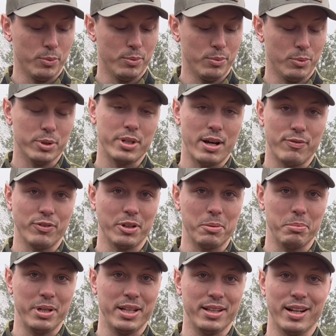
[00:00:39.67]
would definitely
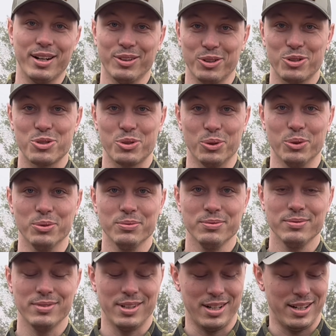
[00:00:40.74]
be that it looks cool
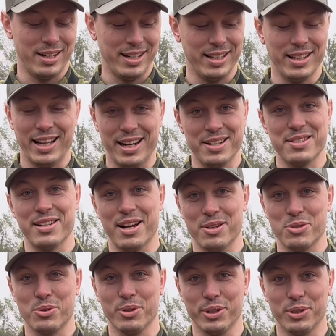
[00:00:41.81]
and that it sounds
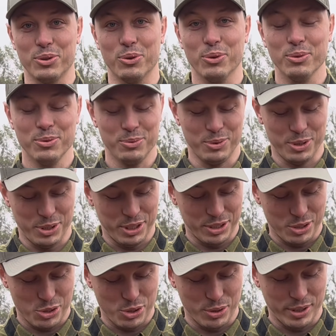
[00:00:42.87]
really cool when you get
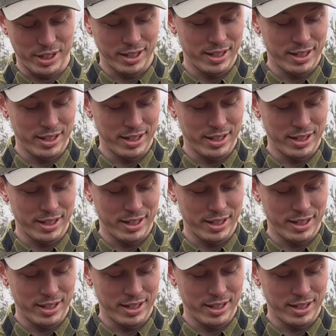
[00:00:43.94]
to shoot it.